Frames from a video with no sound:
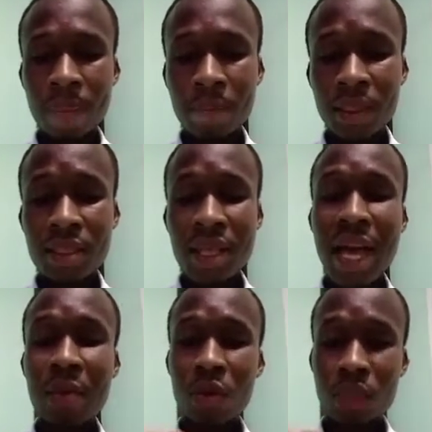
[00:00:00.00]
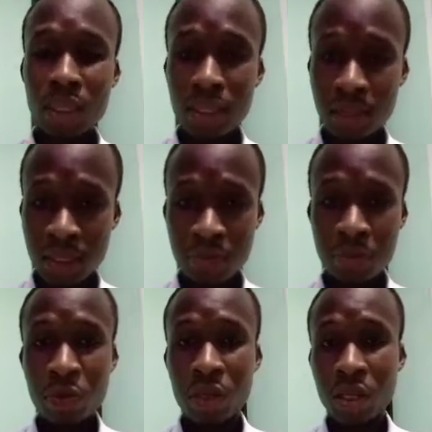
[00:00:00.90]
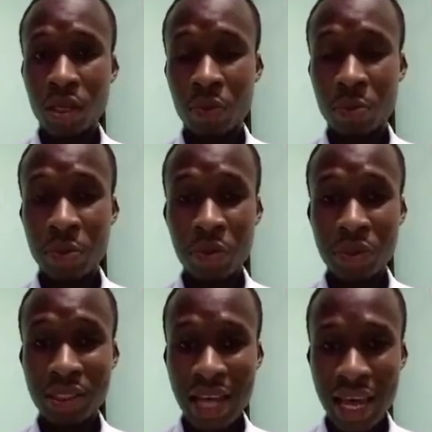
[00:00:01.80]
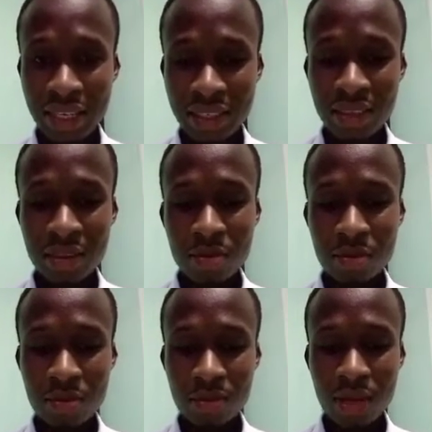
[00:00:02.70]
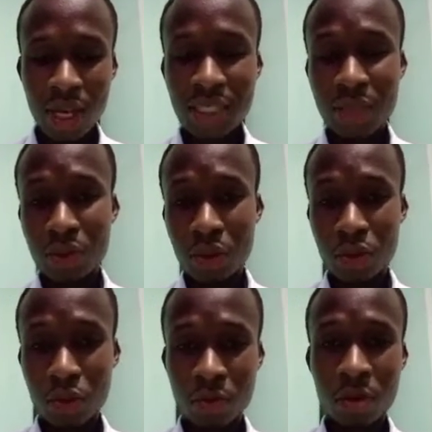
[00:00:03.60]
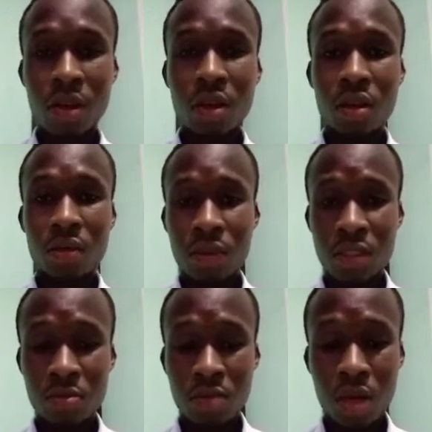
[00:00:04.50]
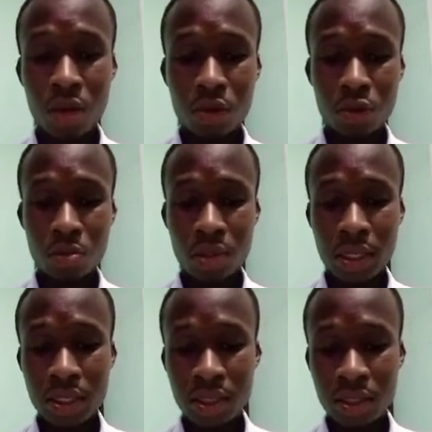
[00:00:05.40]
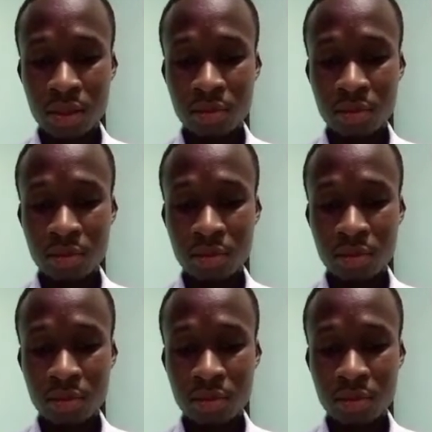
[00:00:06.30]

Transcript: there's high mortality, that people died as a result of vertebral osteomyelitis,